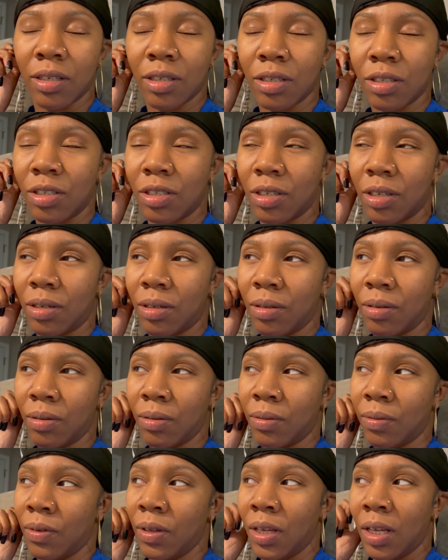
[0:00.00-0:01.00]
So
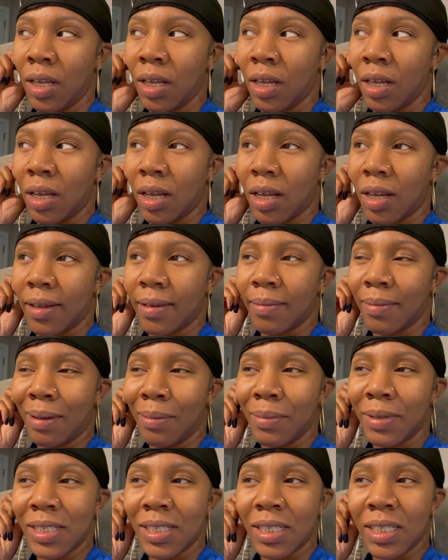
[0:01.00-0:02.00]
um,
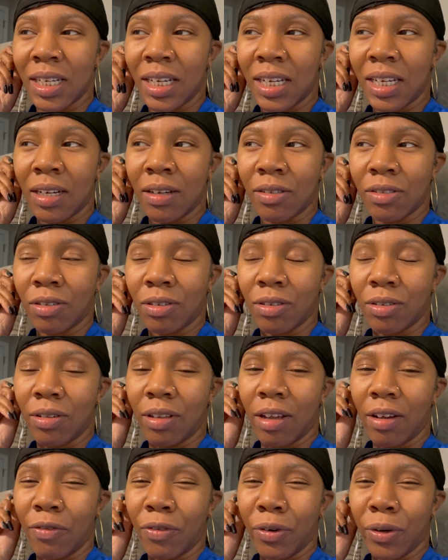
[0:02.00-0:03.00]
I've been saying I was gonna do
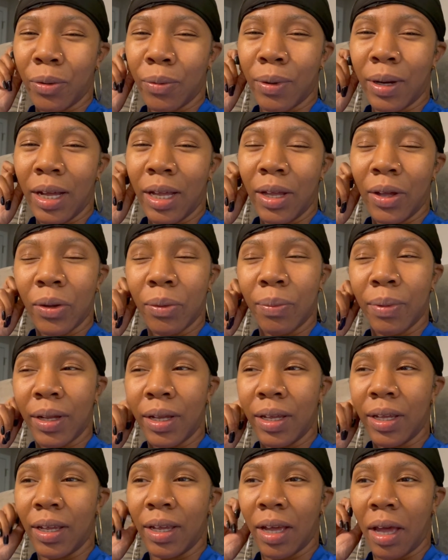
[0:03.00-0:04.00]
that for a while,
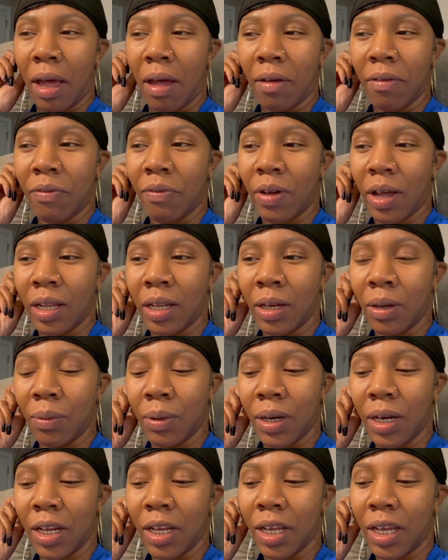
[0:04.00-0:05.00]
but I finally
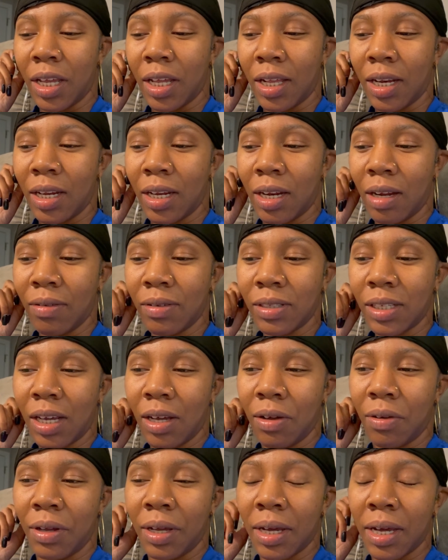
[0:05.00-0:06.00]
went ahead and I was like,
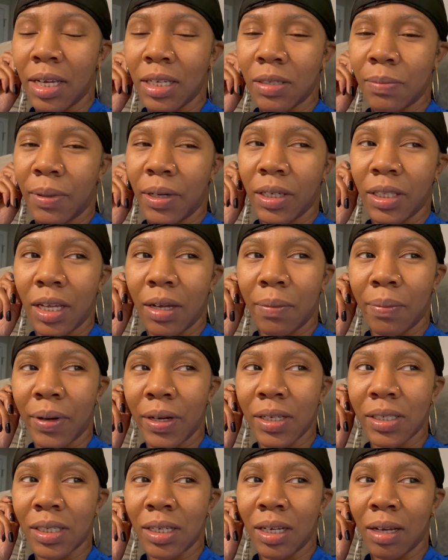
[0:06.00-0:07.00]
oh yeah, his birthday
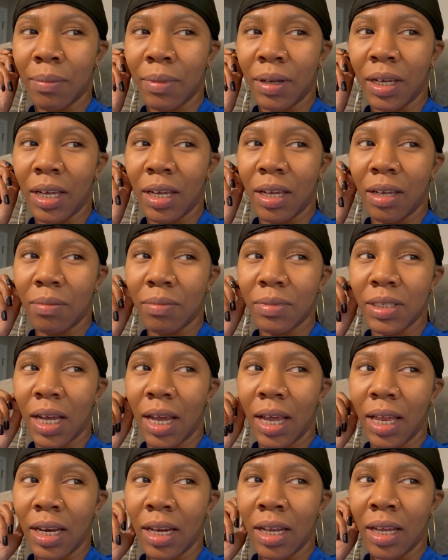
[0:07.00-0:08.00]
present, I'm gonna get him
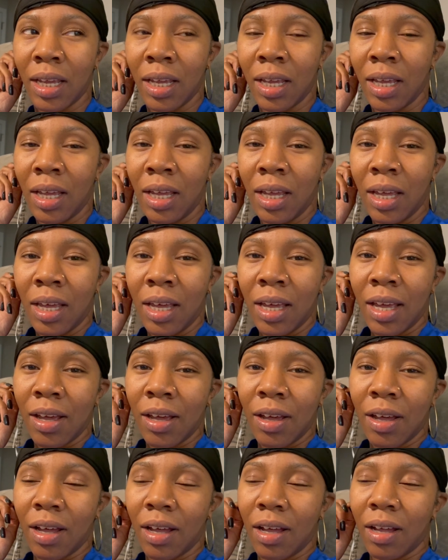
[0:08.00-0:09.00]
tatted.
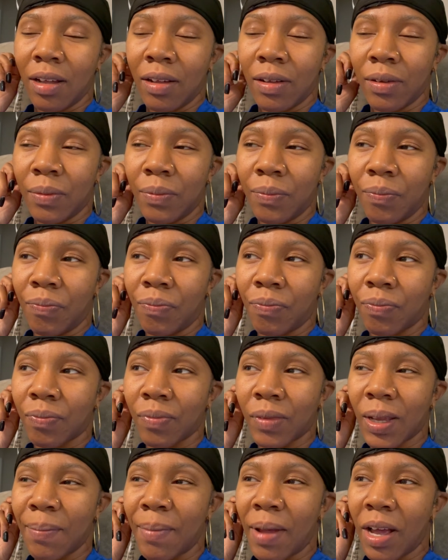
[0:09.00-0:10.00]
Um,
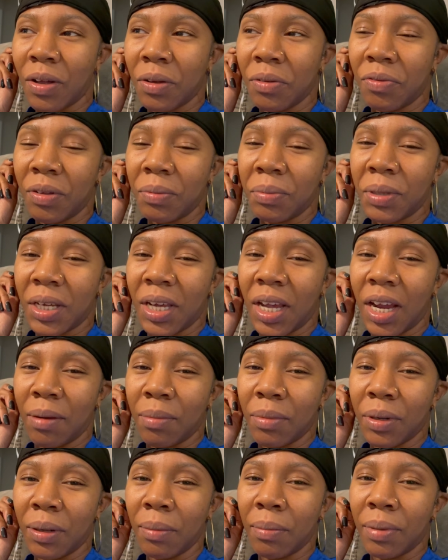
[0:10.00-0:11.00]
I'm not gonna flip the
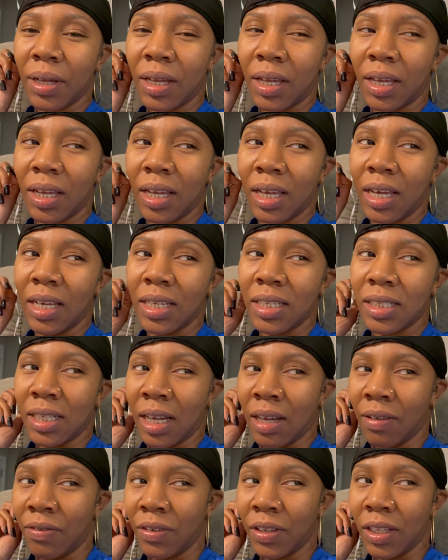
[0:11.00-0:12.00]
camera, but he's
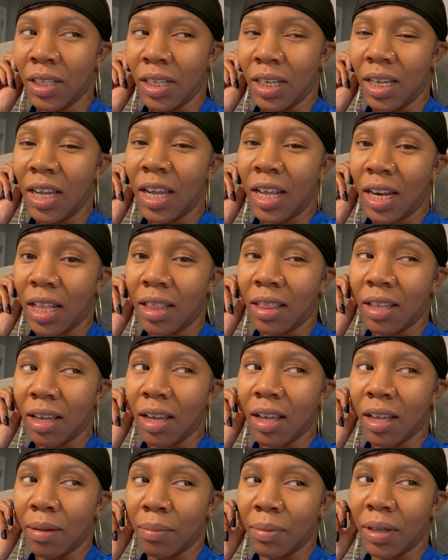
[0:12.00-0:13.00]
definitely eating
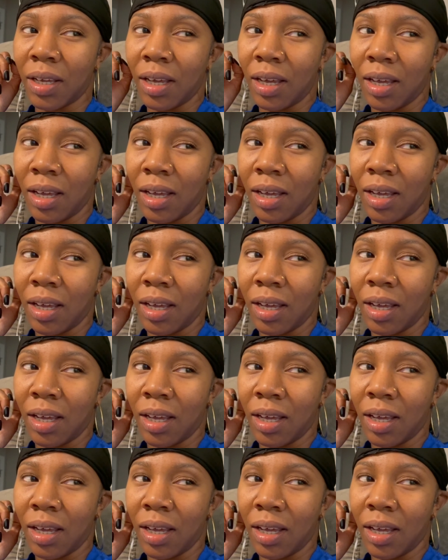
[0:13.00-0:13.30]
the cupcake.